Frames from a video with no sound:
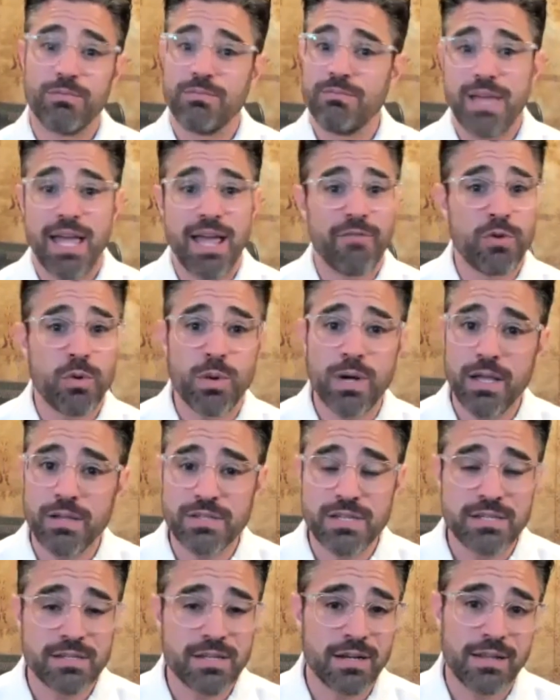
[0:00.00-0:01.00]
everyone
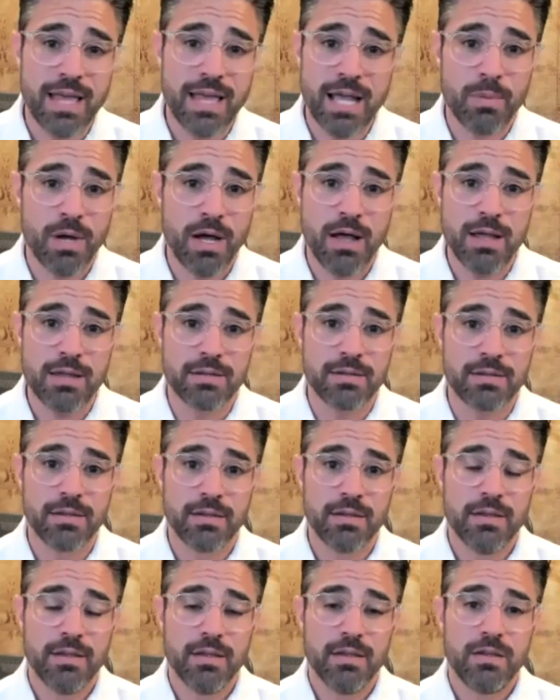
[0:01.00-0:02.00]
else is going to lag behind.
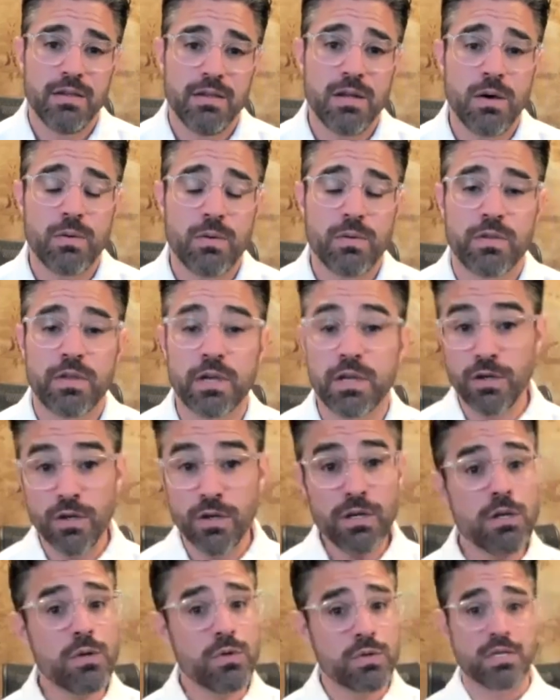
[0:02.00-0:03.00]
You know, the
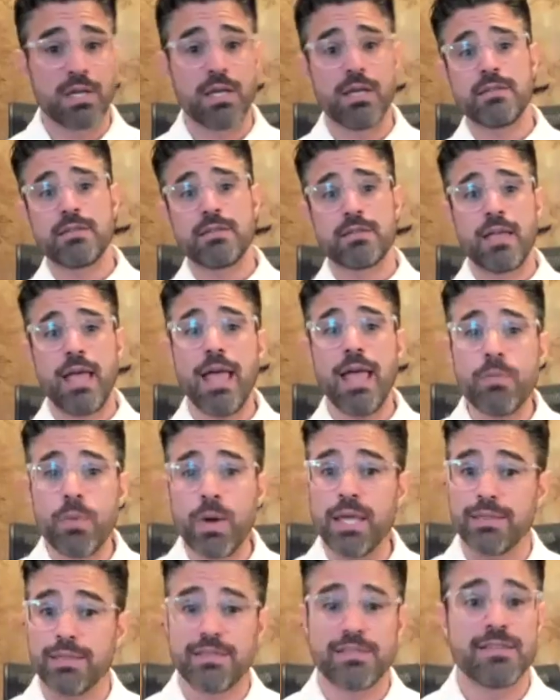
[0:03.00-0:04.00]
good news is, hey,
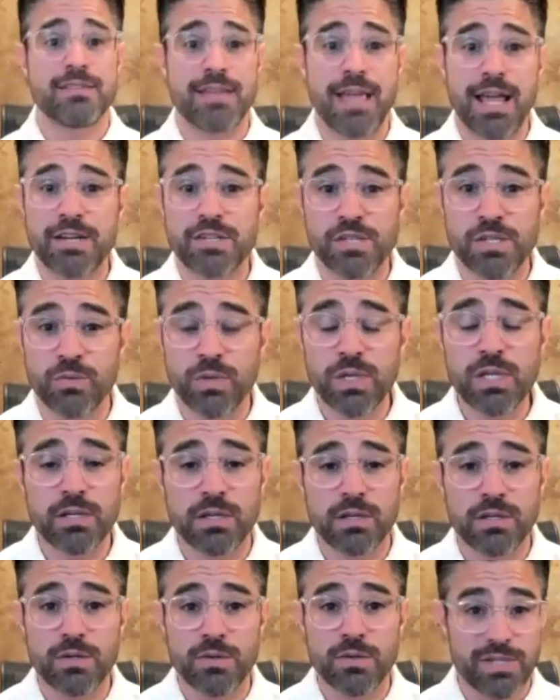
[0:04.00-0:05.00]
wait, this is actually really
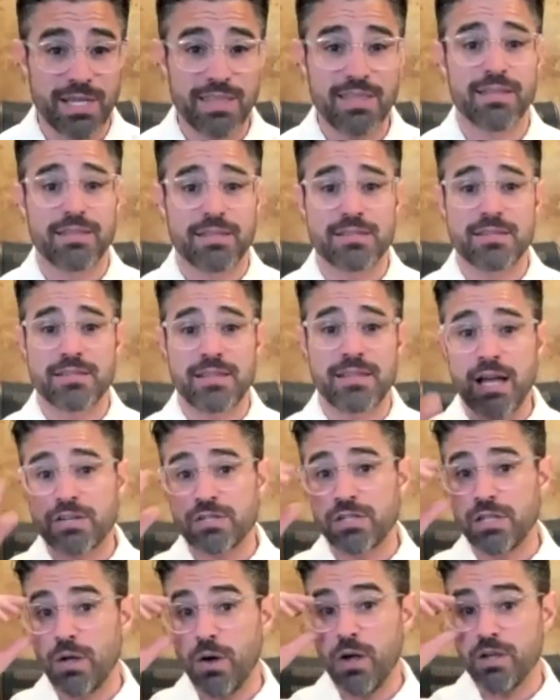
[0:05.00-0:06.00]
good news. I think this is
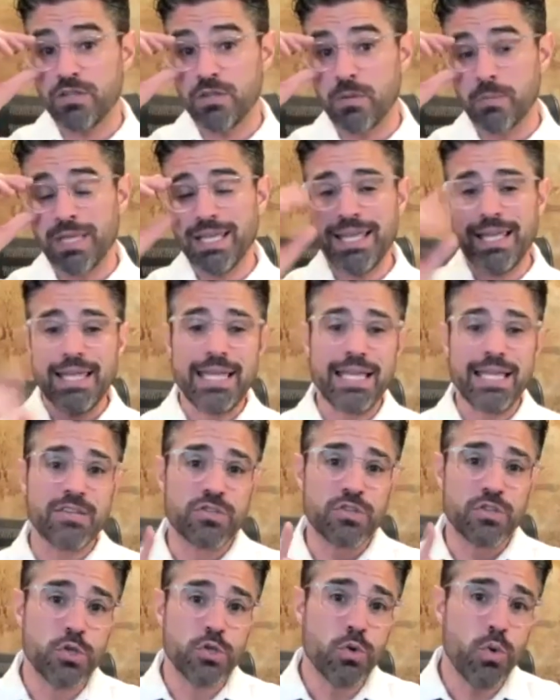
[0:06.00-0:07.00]
actually awesome.
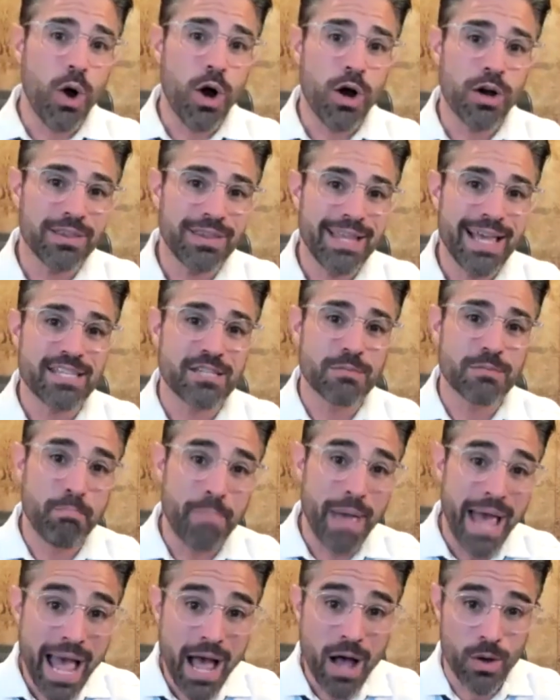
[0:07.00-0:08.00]
Is you are less
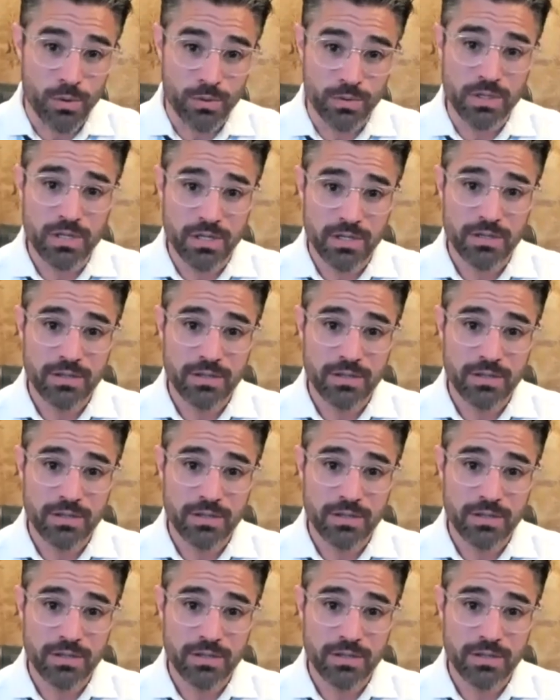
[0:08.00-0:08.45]
bound